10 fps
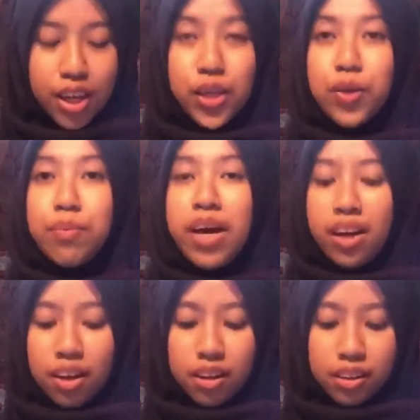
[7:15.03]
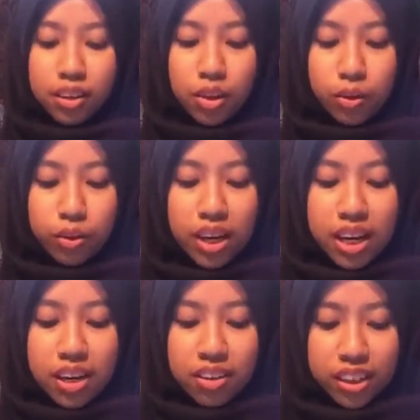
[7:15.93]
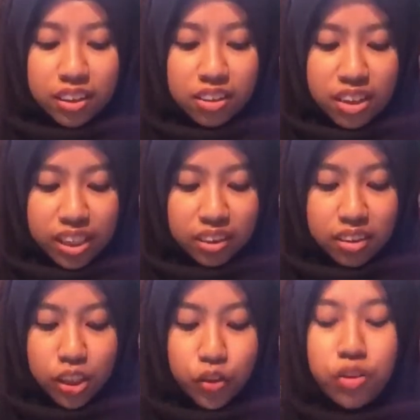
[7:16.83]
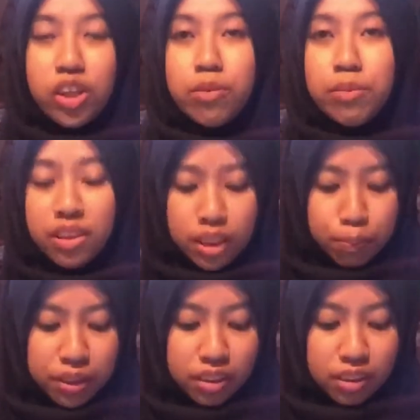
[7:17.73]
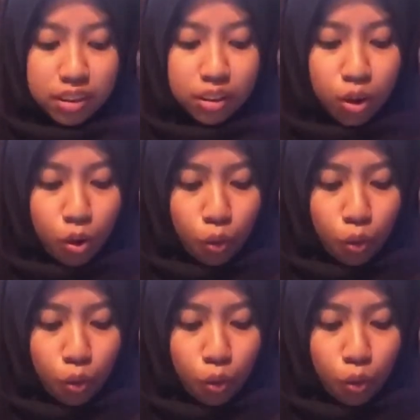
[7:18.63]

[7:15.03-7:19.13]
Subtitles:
You might also reiterate that you recommend this person